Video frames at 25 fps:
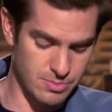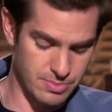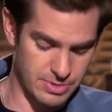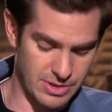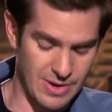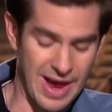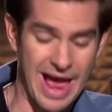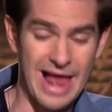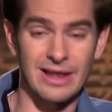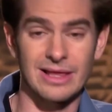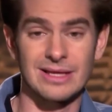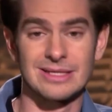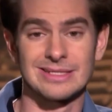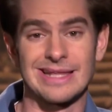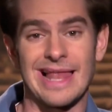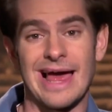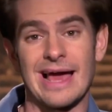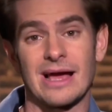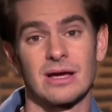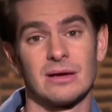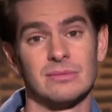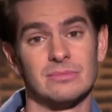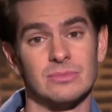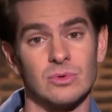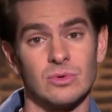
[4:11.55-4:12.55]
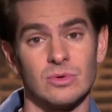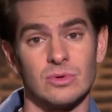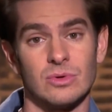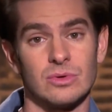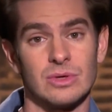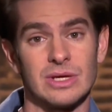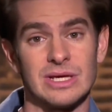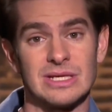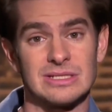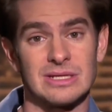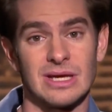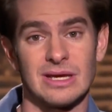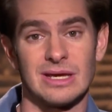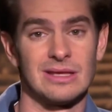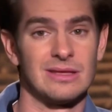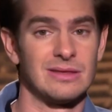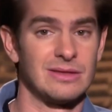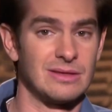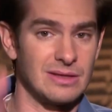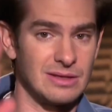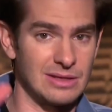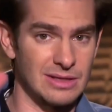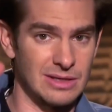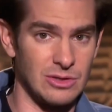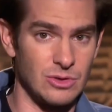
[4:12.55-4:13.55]
"That was the fun stuff. In
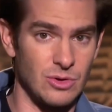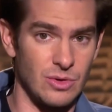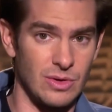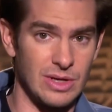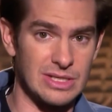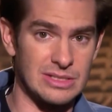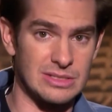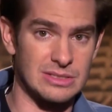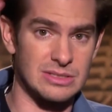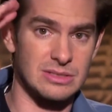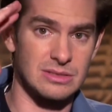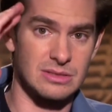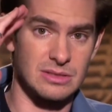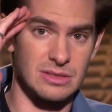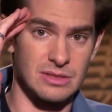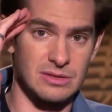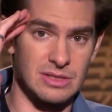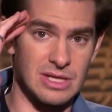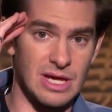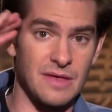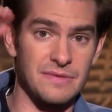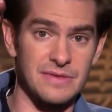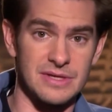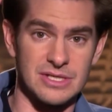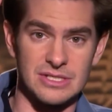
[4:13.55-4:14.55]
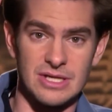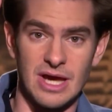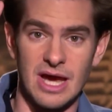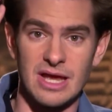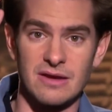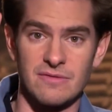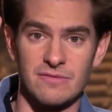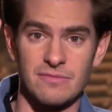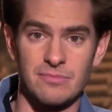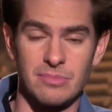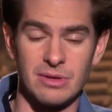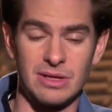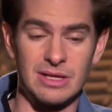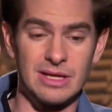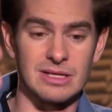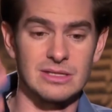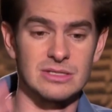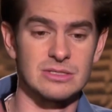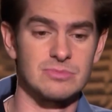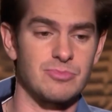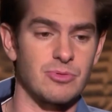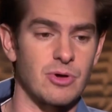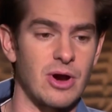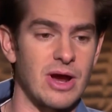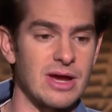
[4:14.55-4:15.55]
between, we just mess around and I
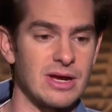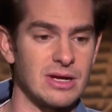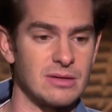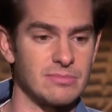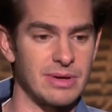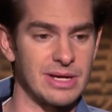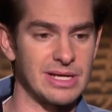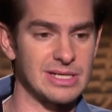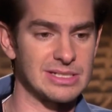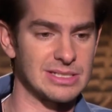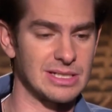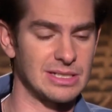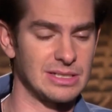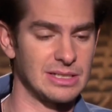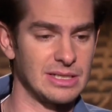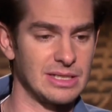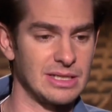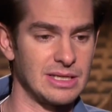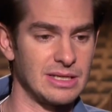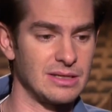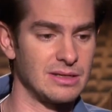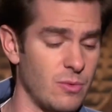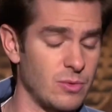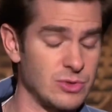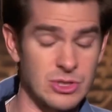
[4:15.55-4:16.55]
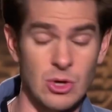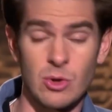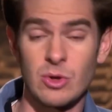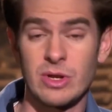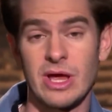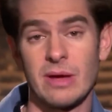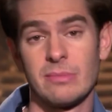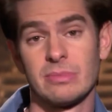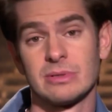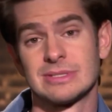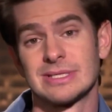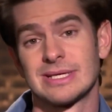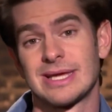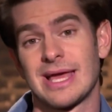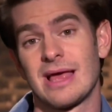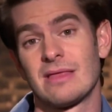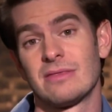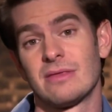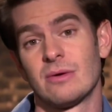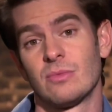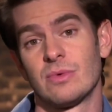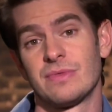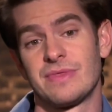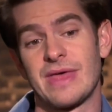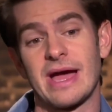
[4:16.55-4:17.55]
felt, this is
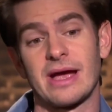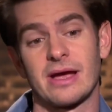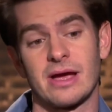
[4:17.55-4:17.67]
different.